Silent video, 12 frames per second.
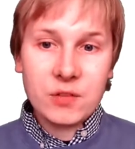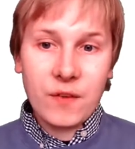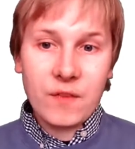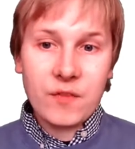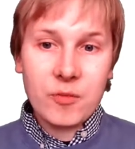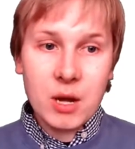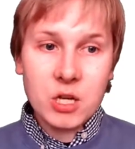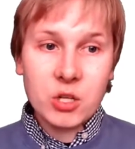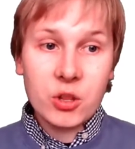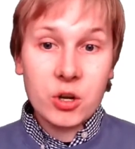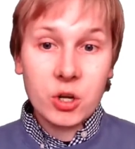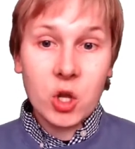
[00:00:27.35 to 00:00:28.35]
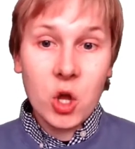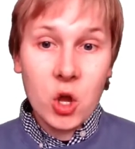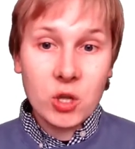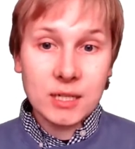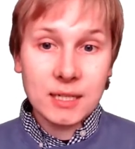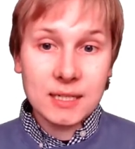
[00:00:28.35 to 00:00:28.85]
of information that
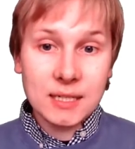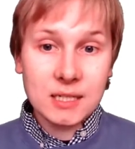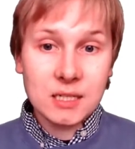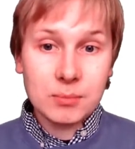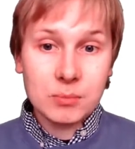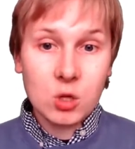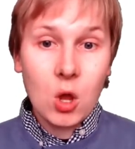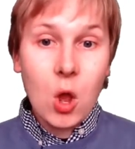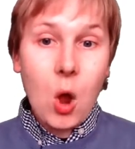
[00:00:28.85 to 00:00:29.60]
occurs in systems